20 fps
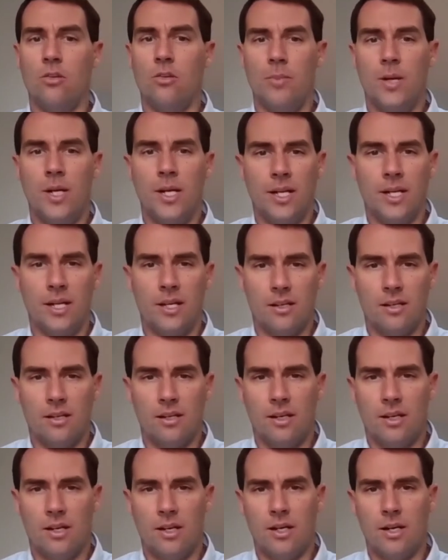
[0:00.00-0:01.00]
the money,
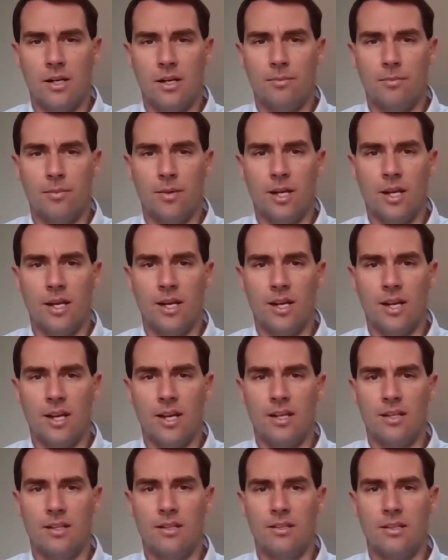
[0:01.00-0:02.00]

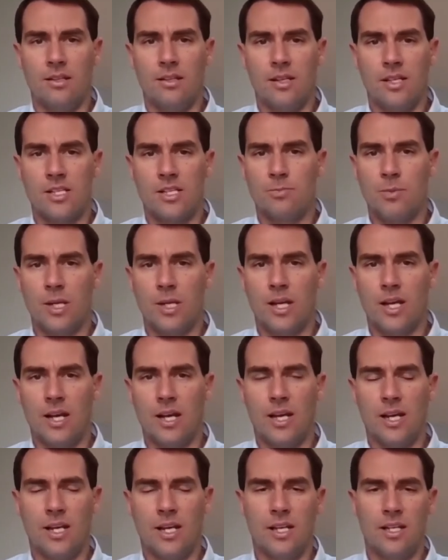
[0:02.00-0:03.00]
and
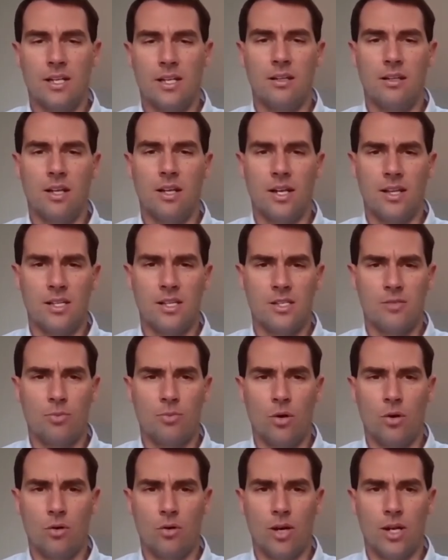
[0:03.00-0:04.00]
SBA and a lot of these
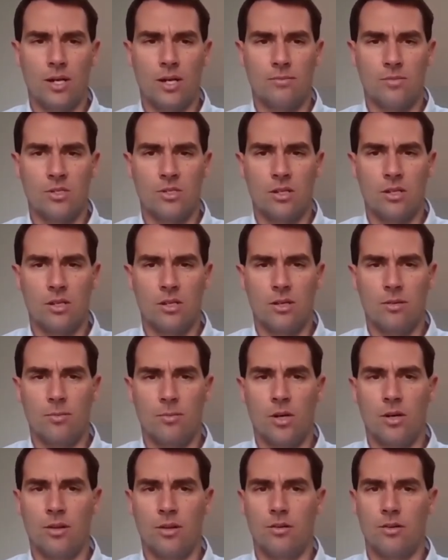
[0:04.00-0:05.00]
programs
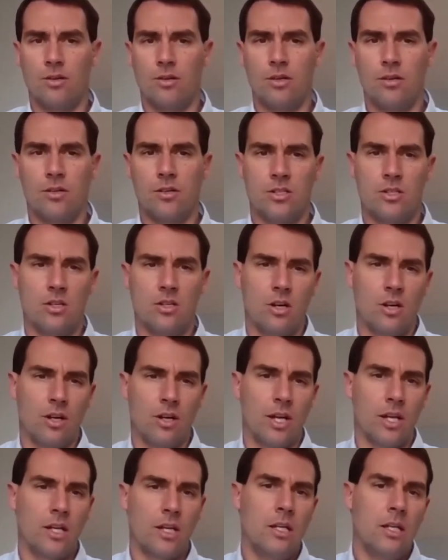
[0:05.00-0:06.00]
are their current
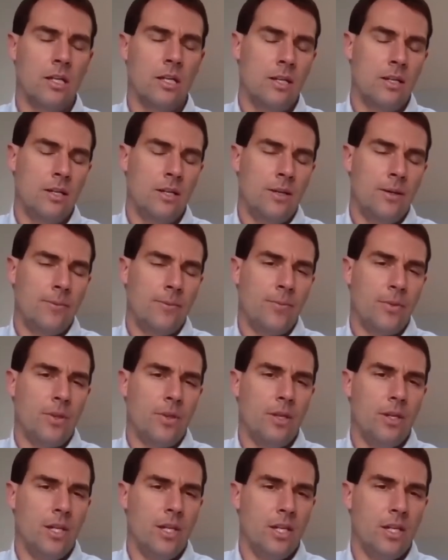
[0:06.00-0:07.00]
target.
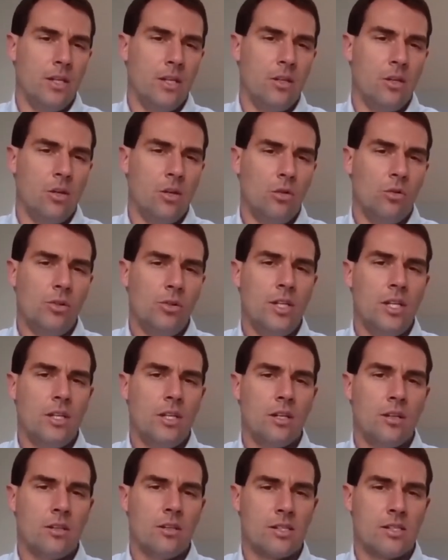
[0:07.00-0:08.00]
The
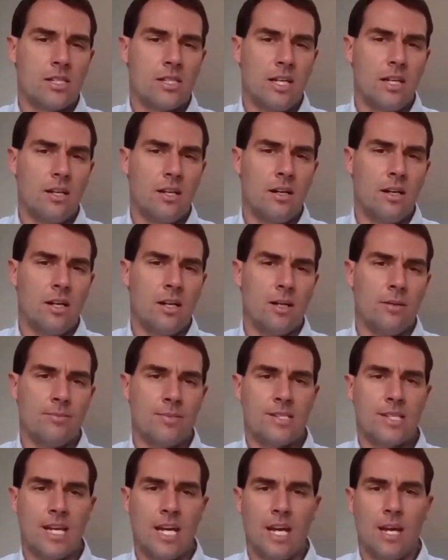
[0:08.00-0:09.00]
only
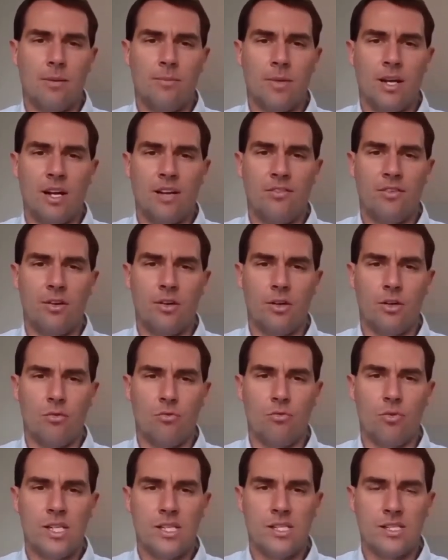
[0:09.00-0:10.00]
scam that I've
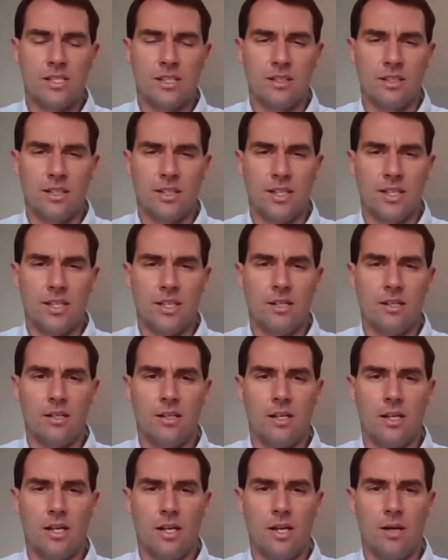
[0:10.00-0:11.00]
heard
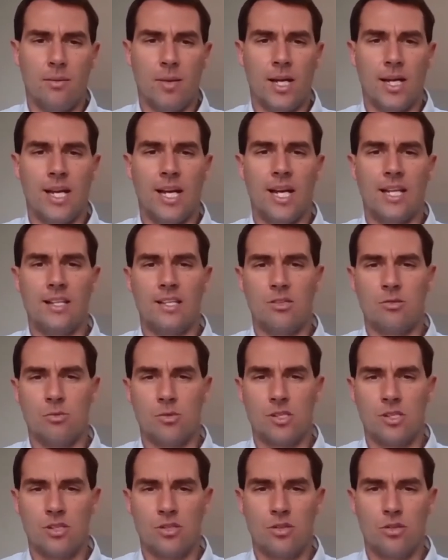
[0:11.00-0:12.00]
recently, and again, this
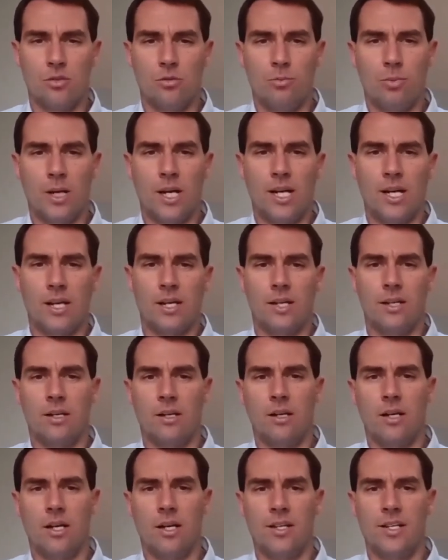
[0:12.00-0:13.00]
was issued
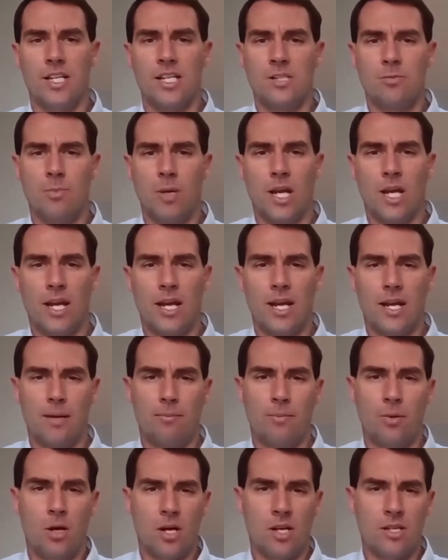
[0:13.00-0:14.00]
by the SBA
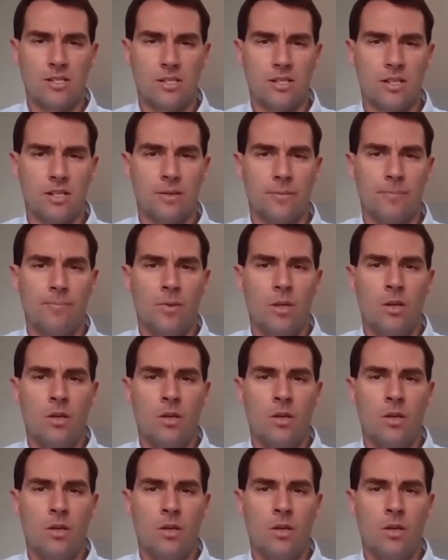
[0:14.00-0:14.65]
out of Boston,